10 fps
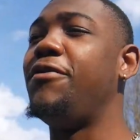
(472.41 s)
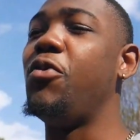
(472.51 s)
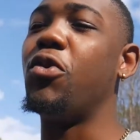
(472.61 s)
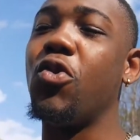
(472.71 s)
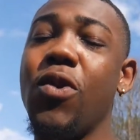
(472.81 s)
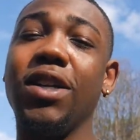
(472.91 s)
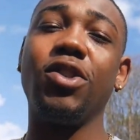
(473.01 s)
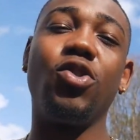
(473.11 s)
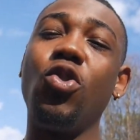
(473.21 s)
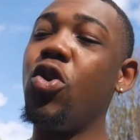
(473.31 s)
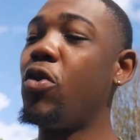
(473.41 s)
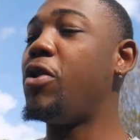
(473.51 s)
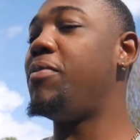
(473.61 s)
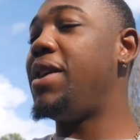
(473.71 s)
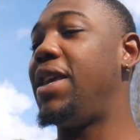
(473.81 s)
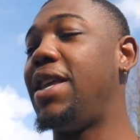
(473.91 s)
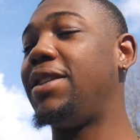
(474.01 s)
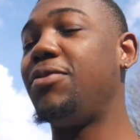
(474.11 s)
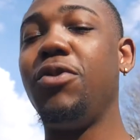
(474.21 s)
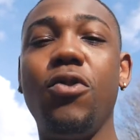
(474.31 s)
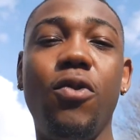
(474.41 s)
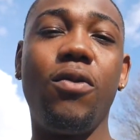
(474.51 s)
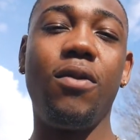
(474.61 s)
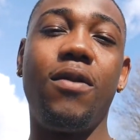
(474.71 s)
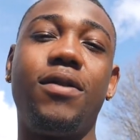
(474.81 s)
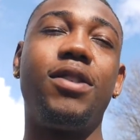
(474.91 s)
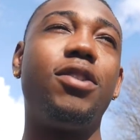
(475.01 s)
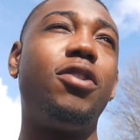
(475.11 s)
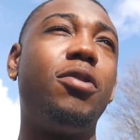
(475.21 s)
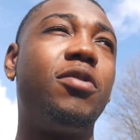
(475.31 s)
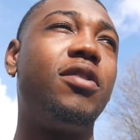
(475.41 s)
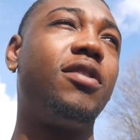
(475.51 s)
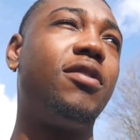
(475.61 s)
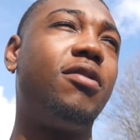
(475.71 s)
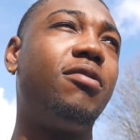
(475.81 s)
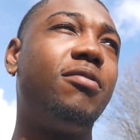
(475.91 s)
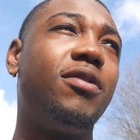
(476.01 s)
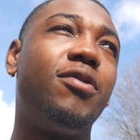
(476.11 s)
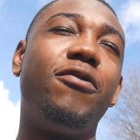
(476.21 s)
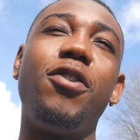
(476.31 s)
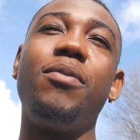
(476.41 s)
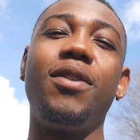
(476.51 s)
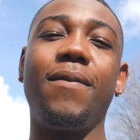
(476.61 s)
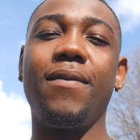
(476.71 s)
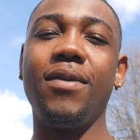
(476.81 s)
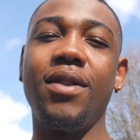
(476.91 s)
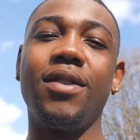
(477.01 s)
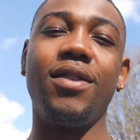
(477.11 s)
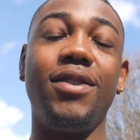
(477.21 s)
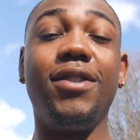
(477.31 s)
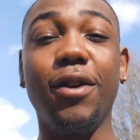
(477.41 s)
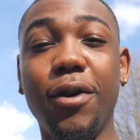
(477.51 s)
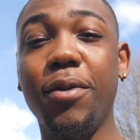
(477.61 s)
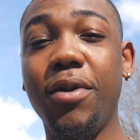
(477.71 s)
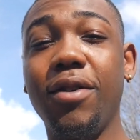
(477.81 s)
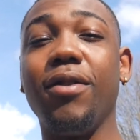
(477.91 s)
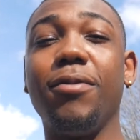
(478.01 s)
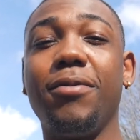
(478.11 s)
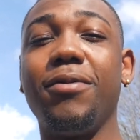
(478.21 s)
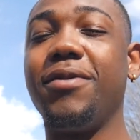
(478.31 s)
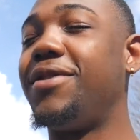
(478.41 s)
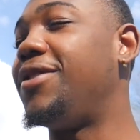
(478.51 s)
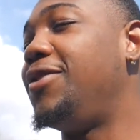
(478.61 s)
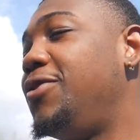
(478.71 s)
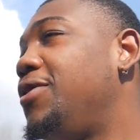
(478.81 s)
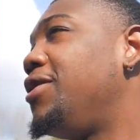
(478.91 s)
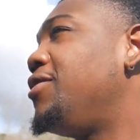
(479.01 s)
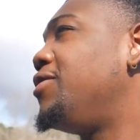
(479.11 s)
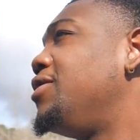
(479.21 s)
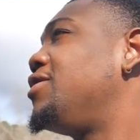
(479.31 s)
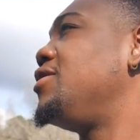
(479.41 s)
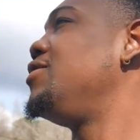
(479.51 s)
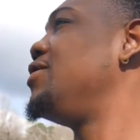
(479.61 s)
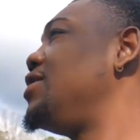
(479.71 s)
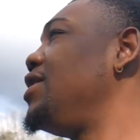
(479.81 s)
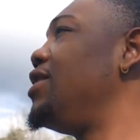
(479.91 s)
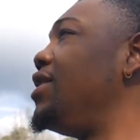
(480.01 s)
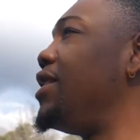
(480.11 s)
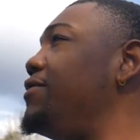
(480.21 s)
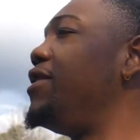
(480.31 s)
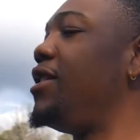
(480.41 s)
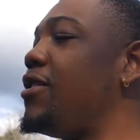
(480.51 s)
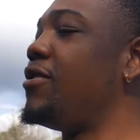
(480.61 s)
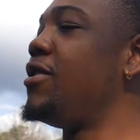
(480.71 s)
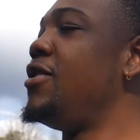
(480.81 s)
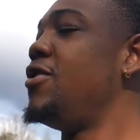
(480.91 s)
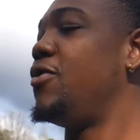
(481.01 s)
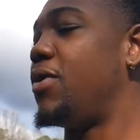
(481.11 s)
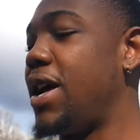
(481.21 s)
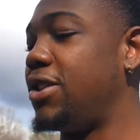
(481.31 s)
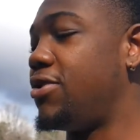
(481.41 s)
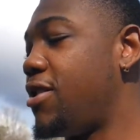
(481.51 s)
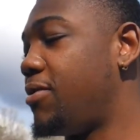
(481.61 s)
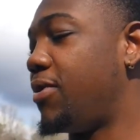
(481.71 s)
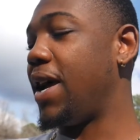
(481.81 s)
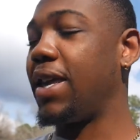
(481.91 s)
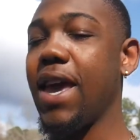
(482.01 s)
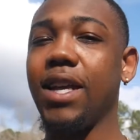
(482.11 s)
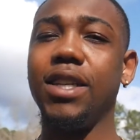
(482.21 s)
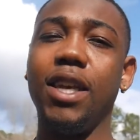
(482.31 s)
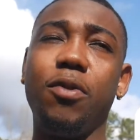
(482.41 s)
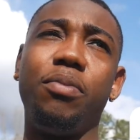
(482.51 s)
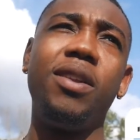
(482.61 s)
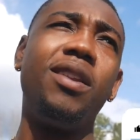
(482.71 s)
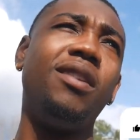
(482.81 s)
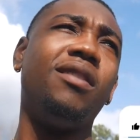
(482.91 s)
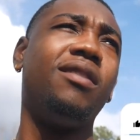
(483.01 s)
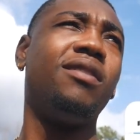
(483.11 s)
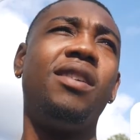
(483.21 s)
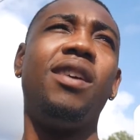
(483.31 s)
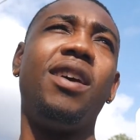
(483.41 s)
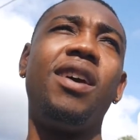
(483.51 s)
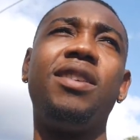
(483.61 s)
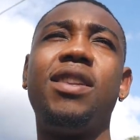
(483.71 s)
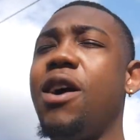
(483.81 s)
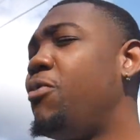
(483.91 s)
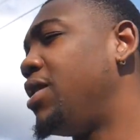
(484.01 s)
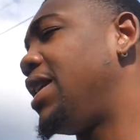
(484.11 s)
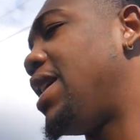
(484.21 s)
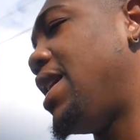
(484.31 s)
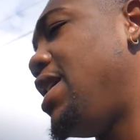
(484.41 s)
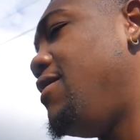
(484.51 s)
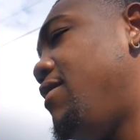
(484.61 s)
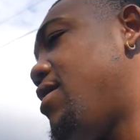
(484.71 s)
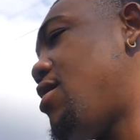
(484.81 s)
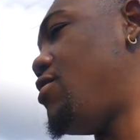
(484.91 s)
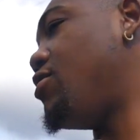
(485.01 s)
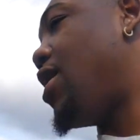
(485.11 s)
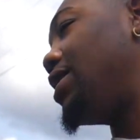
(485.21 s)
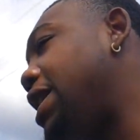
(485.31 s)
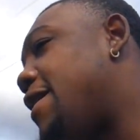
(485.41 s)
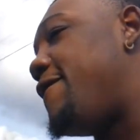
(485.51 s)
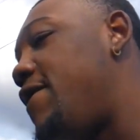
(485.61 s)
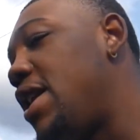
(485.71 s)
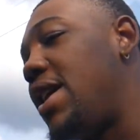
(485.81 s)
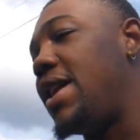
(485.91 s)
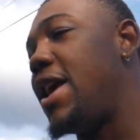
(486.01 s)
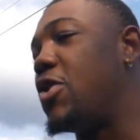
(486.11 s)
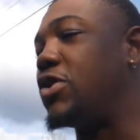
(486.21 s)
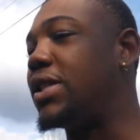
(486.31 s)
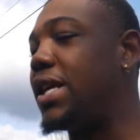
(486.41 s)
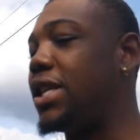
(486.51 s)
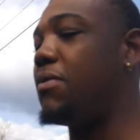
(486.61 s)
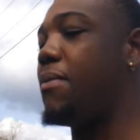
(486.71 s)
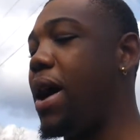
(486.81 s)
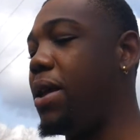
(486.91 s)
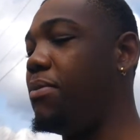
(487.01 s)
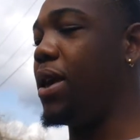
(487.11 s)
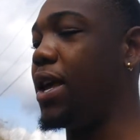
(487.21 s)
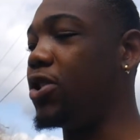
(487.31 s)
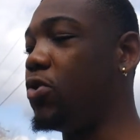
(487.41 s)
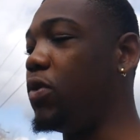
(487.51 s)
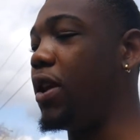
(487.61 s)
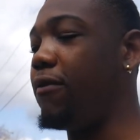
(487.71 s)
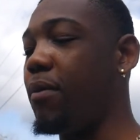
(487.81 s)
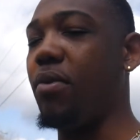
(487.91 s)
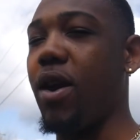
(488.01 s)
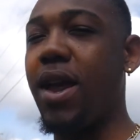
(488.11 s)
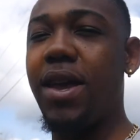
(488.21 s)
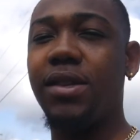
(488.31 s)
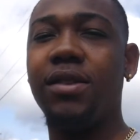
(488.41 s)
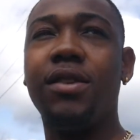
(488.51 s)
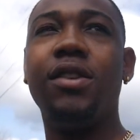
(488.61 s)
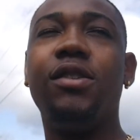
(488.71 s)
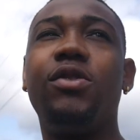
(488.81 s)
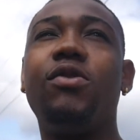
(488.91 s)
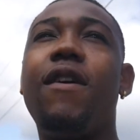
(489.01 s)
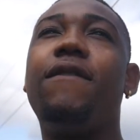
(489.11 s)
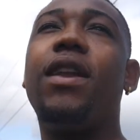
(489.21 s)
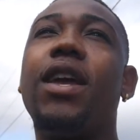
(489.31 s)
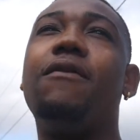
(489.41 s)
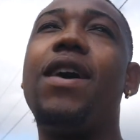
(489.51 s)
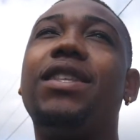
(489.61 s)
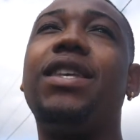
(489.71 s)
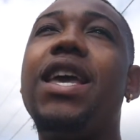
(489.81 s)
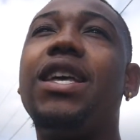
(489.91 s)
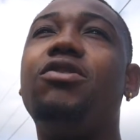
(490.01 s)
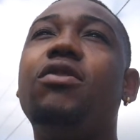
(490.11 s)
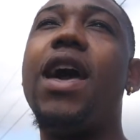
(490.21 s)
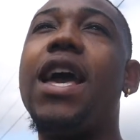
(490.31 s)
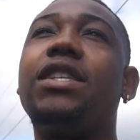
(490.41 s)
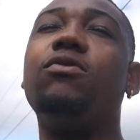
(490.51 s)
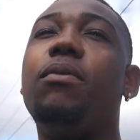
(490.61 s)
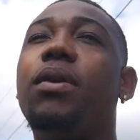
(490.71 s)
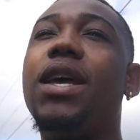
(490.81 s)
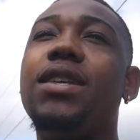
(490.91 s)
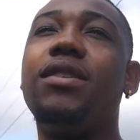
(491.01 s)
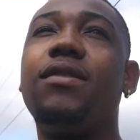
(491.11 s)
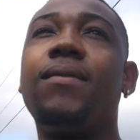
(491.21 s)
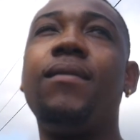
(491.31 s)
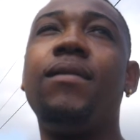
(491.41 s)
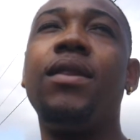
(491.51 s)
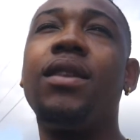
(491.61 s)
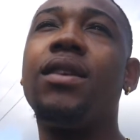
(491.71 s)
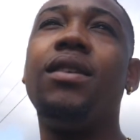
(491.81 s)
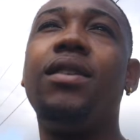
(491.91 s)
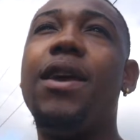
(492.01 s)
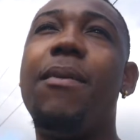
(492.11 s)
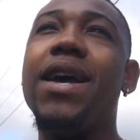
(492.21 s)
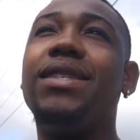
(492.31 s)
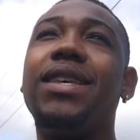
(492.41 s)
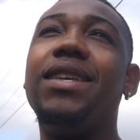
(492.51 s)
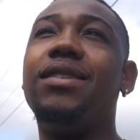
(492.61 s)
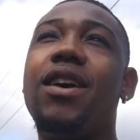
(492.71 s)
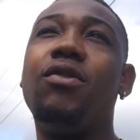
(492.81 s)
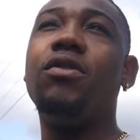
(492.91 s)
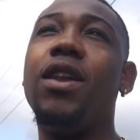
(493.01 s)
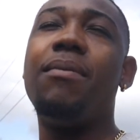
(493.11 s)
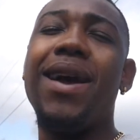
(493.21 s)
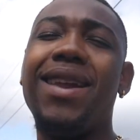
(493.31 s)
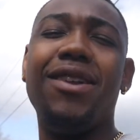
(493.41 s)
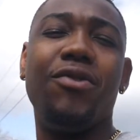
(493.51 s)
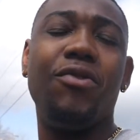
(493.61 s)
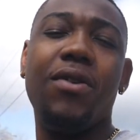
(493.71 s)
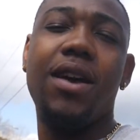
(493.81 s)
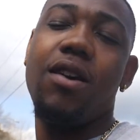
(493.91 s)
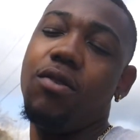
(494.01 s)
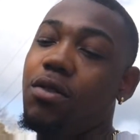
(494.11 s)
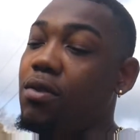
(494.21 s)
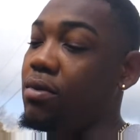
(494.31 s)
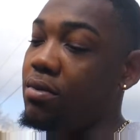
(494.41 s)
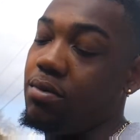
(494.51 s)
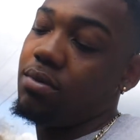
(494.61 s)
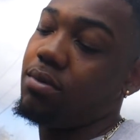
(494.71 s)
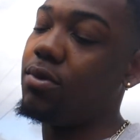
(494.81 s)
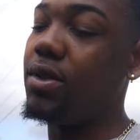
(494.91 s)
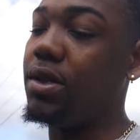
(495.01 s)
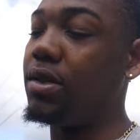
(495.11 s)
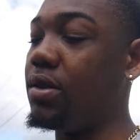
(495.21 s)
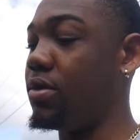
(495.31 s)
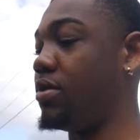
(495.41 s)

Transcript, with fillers: if you wanna watch the story of me getting some new subs hooked up, you feel me? Sub up. So you will know. So you will see the next video when I drop I actually get them put in there. And honestly, I wonder can they even? I don't know. I just got a feeling that they gonna say something about it being two different brands. So I feel like if I take it to an actual place, they might say, I don't know, they might not do it. I don't know. We'll see.